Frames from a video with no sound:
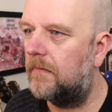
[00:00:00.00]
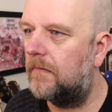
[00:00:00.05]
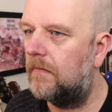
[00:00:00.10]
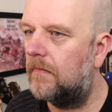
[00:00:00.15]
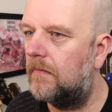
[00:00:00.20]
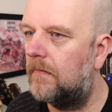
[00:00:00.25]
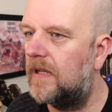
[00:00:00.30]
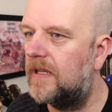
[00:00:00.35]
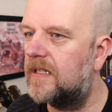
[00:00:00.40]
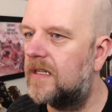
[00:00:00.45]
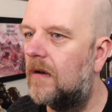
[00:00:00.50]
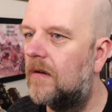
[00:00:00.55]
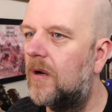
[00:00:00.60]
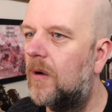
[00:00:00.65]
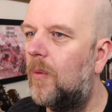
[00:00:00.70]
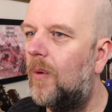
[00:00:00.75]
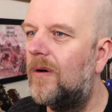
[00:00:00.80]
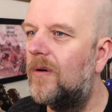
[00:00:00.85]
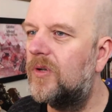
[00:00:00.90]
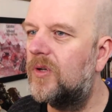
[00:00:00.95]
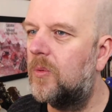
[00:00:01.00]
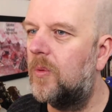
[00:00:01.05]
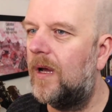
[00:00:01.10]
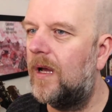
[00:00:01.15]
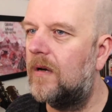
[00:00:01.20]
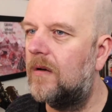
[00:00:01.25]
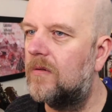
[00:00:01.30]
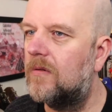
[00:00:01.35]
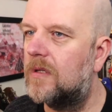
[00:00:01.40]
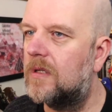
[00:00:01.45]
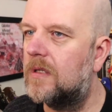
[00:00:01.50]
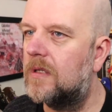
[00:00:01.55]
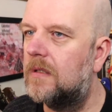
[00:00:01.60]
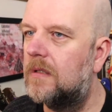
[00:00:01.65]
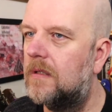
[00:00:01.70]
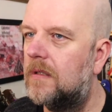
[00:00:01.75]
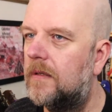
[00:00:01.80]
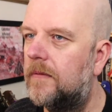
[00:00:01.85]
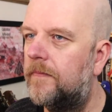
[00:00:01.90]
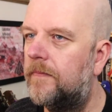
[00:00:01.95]
let's go to Welsh Wales.
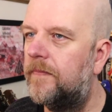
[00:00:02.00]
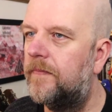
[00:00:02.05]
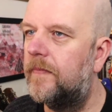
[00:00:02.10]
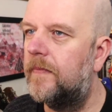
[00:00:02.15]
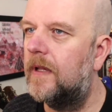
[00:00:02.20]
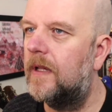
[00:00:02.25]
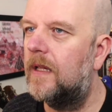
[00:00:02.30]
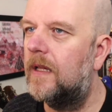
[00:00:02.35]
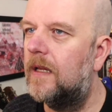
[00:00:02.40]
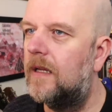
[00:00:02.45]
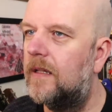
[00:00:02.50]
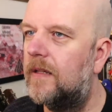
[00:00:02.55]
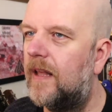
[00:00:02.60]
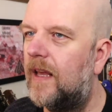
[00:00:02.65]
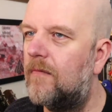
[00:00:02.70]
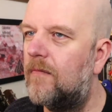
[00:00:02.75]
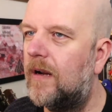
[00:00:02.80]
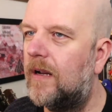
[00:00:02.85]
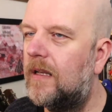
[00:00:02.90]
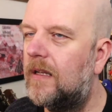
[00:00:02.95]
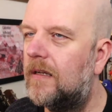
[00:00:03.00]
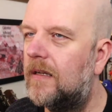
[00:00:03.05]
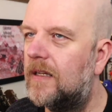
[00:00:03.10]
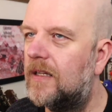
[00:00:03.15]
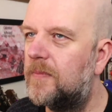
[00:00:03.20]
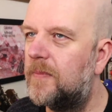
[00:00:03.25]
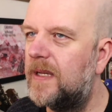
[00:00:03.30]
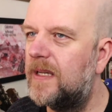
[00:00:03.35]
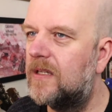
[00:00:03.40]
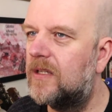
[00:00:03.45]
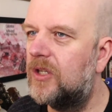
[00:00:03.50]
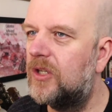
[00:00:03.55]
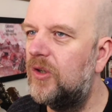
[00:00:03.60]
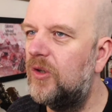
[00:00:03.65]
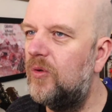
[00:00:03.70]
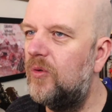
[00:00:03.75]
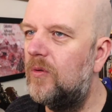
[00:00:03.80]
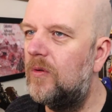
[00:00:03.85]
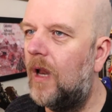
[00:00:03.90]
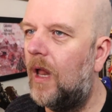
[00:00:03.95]
They reckon that there's been
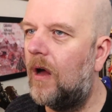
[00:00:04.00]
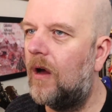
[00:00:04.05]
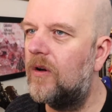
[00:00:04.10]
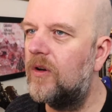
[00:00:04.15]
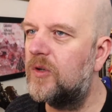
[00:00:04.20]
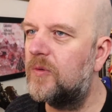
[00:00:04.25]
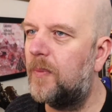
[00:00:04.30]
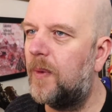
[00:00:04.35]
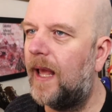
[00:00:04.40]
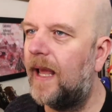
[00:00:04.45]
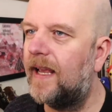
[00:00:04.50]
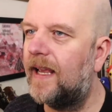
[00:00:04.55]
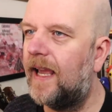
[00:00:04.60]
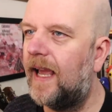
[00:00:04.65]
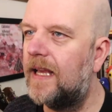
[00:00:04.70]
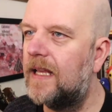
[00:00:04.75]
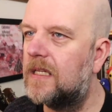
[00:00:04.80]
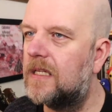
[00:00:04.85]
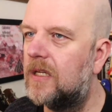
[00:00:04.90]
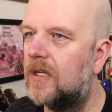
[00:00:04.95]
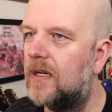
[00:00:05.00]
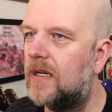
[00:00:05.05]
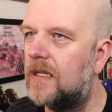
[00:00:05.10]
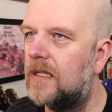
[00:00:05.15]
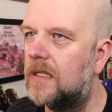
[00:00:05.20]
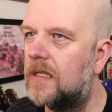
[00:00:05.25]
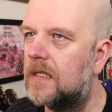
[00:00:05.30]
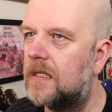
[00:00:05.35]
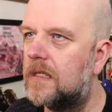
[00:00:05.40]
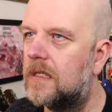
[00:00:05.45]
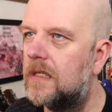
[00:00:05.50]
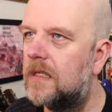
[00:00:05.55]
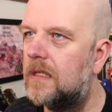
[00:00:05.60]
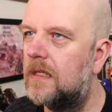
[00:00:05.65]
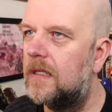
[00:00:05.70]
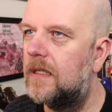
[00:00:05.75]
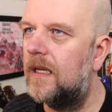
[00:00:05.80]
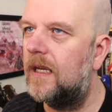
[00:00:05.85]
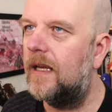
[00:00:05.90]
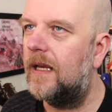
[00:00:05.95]
2 large black cat sightings.
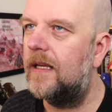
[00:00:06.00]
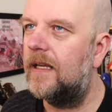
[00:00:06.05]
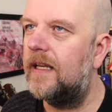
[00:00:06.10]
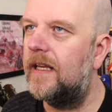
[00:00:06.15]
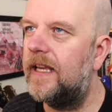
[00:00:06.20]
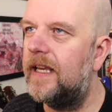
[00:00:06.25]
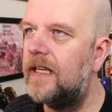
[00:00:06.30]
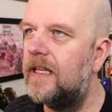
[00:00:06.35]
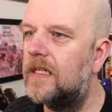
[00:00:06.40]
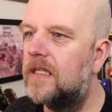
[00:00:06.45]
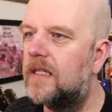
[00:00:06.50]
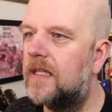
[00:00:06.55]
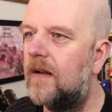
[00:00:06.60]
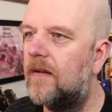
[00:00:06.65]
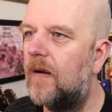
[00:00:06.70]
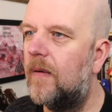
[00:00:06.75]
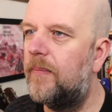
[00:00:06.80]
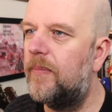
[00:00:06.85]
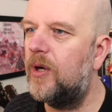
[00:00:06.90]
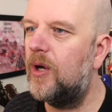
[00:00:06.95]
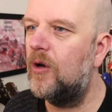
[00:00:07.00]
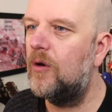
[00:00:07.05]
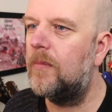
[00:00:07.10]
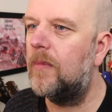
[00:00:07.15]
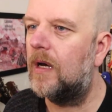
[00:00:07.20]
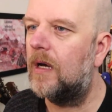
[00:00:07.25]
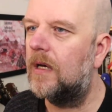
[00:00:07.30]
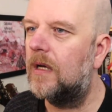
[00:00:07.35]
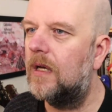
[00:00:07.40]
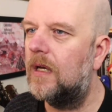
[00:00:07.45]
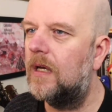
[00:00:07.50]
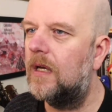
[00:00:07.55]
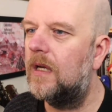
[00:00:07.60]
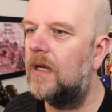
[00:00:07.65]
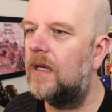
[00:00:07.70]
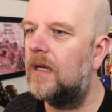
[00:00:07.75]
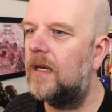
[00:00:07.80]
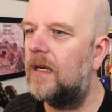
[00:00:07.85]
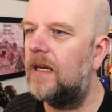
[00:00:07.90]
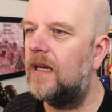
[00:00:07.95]
Is there a puma
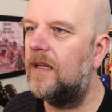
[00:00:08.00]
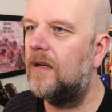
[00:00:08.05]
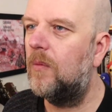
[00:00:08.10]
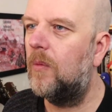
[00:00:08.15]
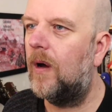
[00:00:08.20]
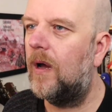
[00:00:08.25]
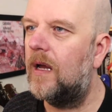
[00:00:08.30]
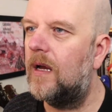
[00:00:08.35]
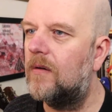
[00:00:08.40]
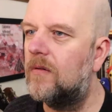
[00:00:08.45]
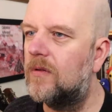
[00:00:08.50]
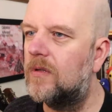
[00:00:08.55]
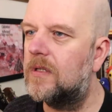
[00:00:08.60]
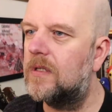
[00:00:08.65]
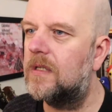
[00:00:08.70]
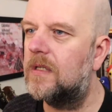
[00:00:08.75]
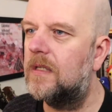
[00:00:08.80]
in Wales?